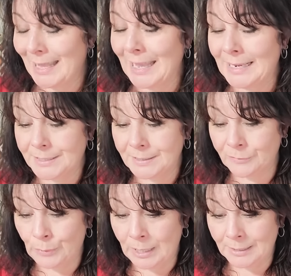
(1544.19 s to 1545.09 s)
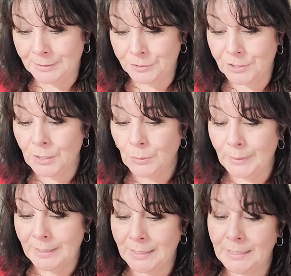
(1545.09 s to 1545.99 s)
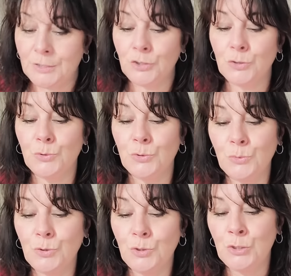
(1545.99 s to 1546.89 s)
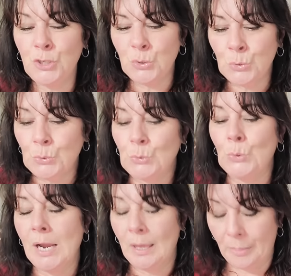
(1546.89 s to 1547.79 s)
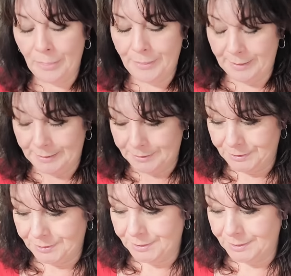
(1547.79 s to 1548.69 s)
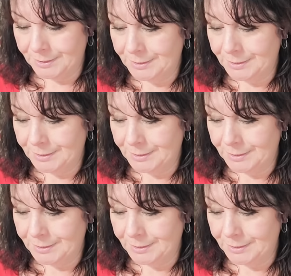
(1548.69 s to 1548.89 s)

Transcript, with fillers: Ace of Wands. We need you to do this.